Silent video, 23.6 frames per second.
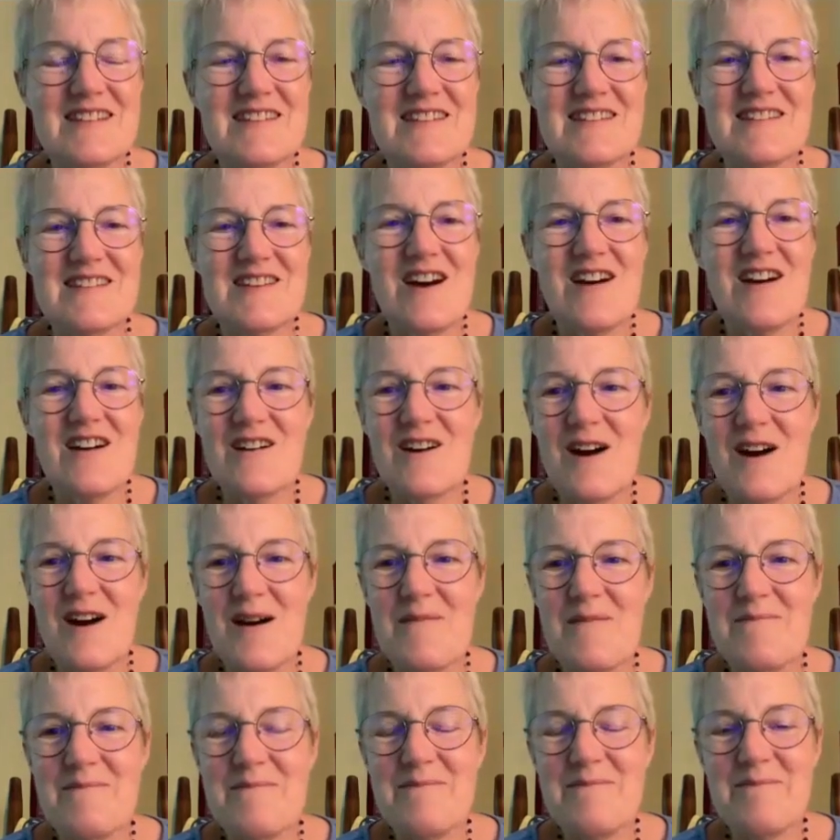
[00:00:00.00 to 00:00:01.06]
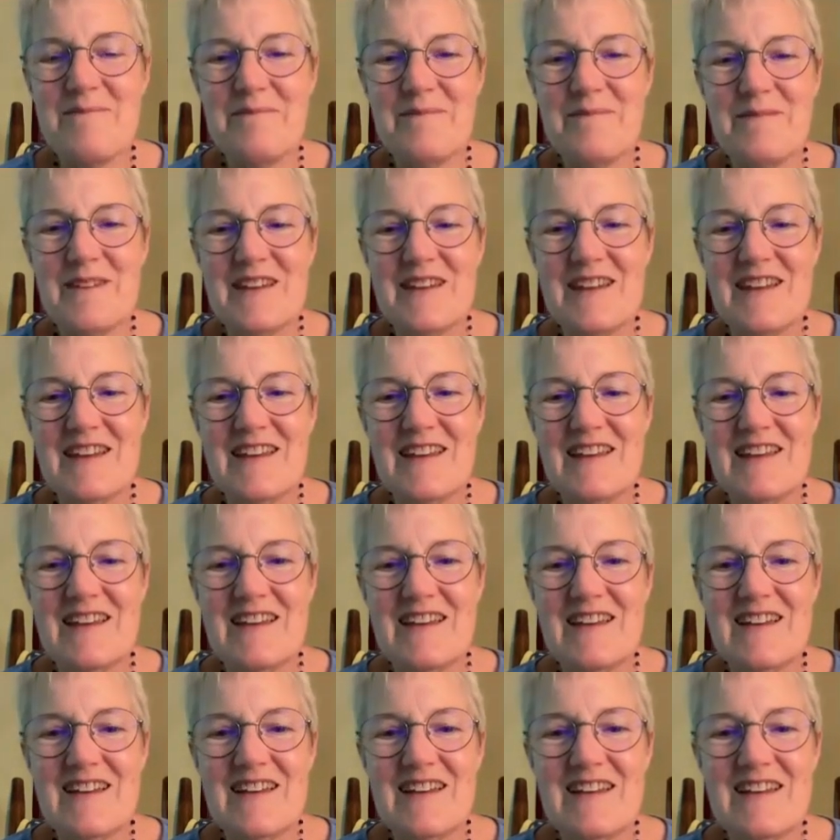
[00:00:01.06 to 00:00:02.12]
Sangam
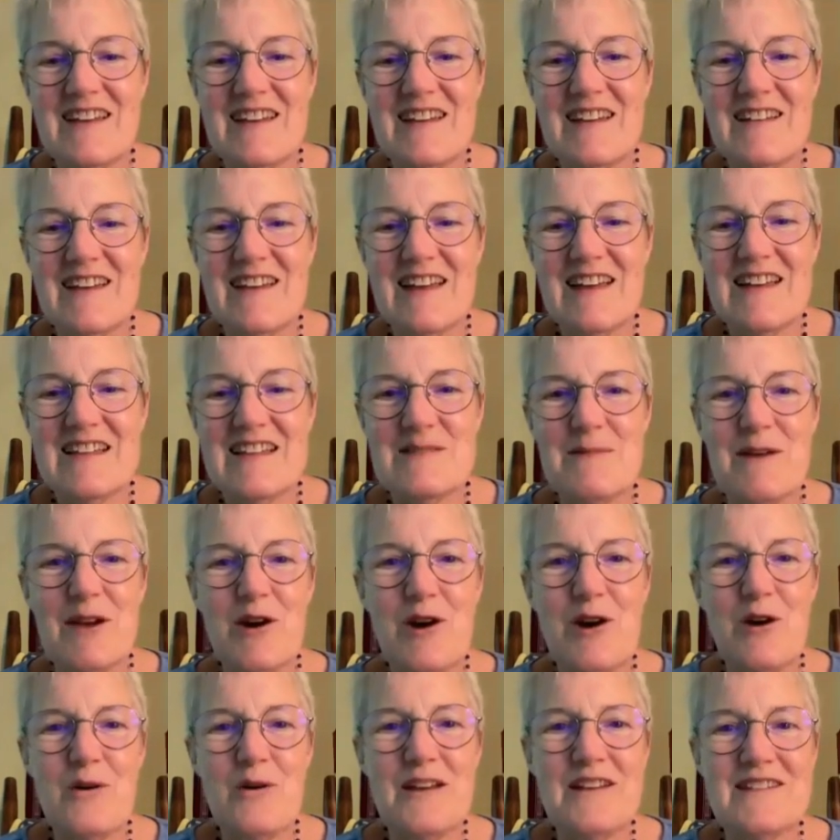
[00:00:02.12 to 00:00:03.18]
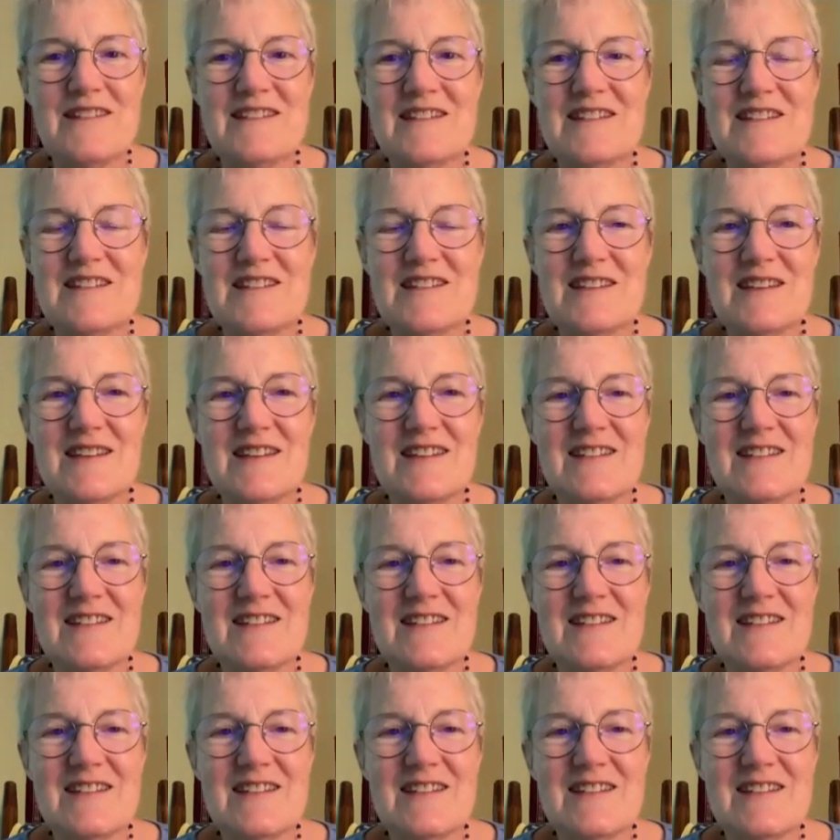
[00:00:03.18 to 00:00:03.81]
has been going since